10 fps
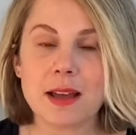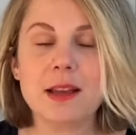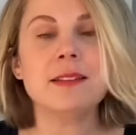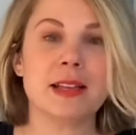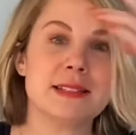
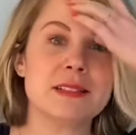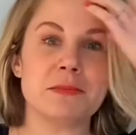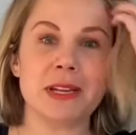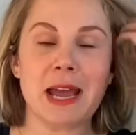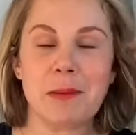let's admit
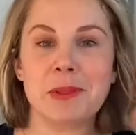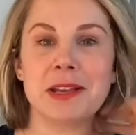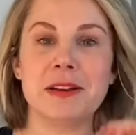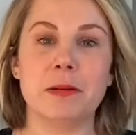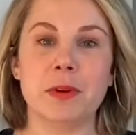applicant
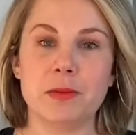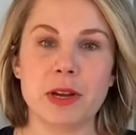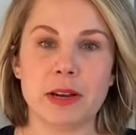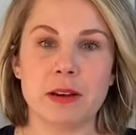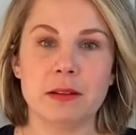number 1.
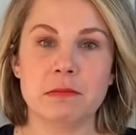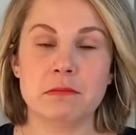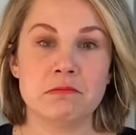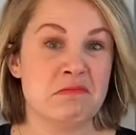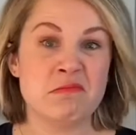
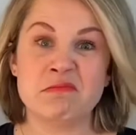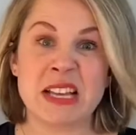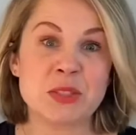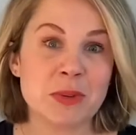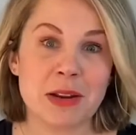That's
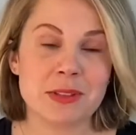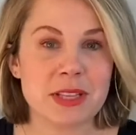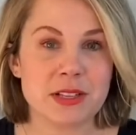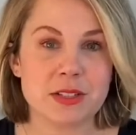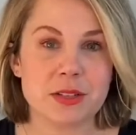what I would think
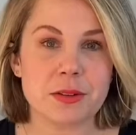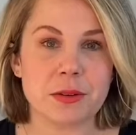too.